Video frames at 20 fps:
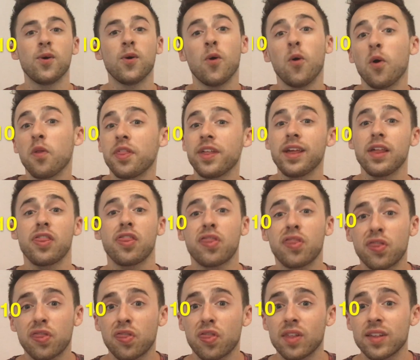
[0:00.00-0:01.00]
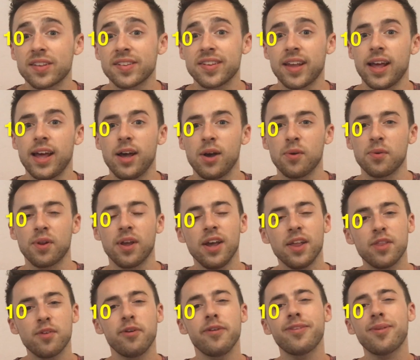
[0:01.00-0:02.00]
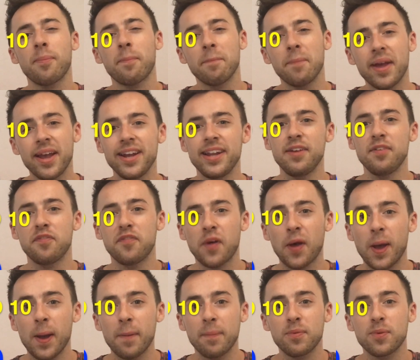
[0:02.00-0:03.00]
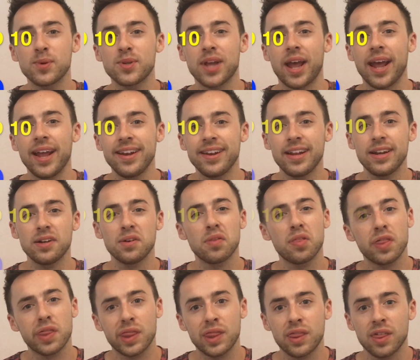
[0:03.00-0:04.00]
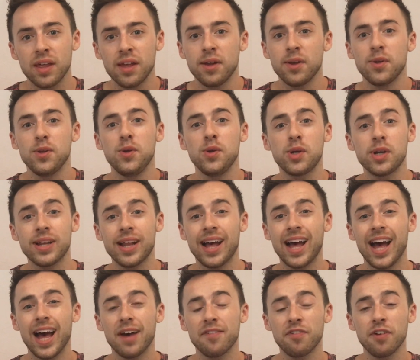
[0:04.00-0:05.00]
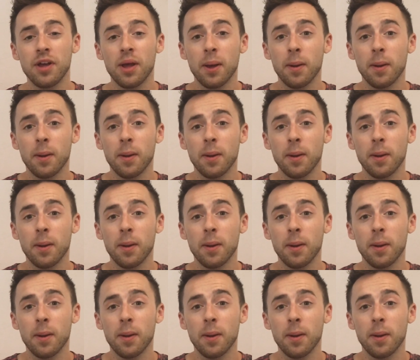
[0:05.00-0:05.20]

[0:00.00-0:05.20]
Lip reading: Or the Th sound. There isn't many verbs which end in Th. You can have